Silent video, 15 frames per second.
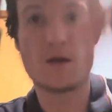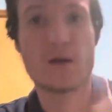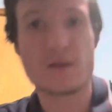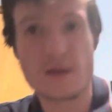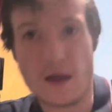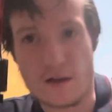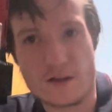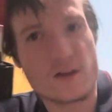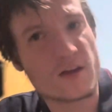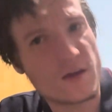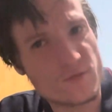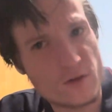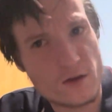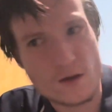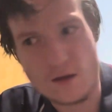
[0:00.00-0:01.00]
Yeah, you
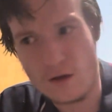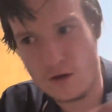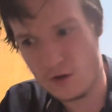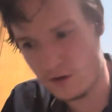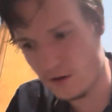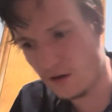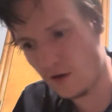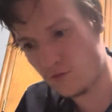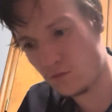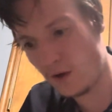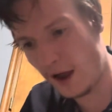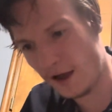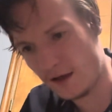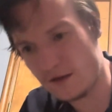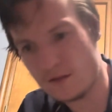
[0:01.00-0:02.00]
give it a good enough
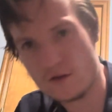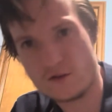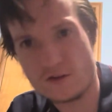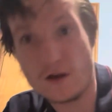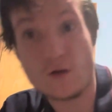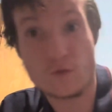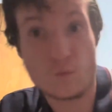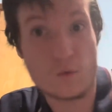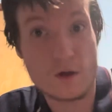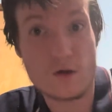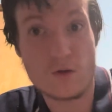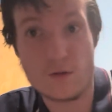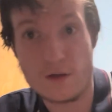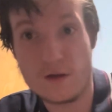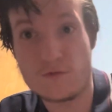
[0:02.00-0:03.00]
whack and the shells
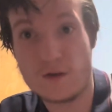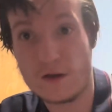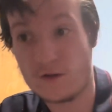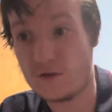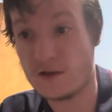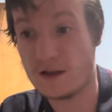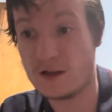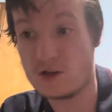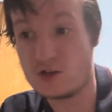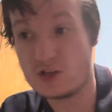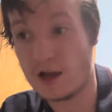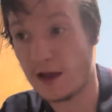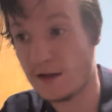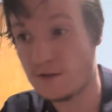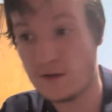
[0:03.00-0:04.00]
will eventually
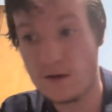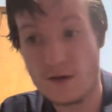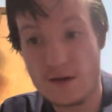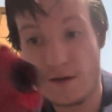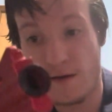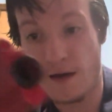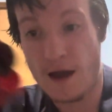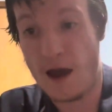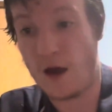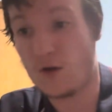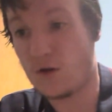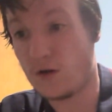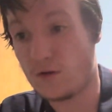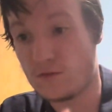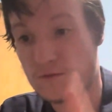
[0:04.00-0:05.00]
eject out
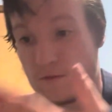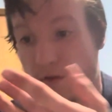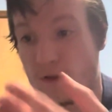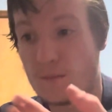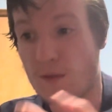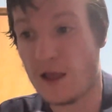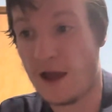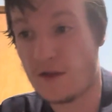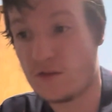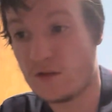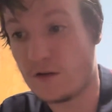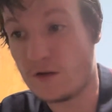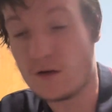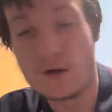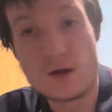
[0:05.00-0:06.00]
of the
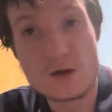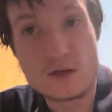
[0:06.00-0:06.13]
blaster.